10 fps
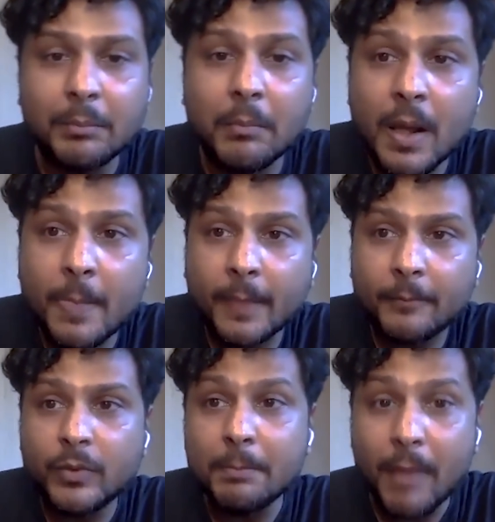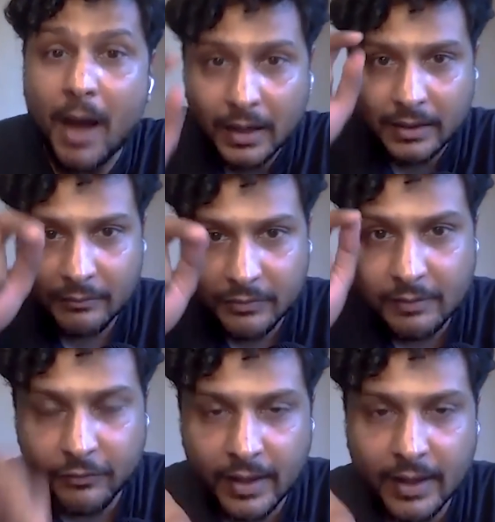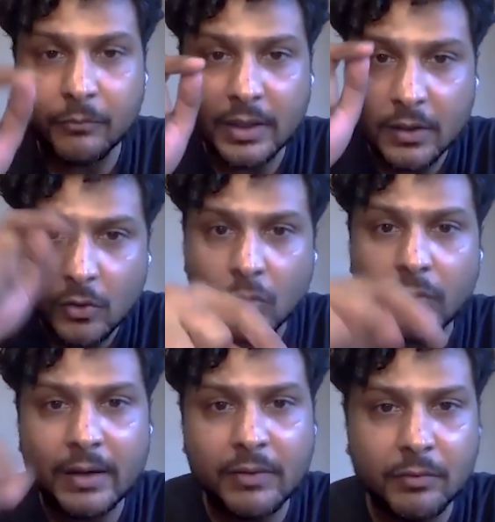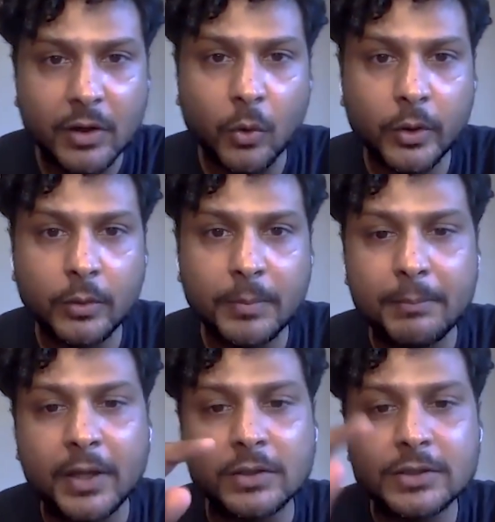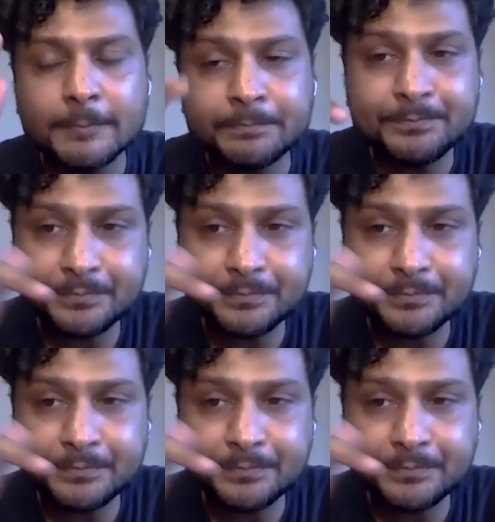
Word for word: We we marked every frame. We knew where we were going to be because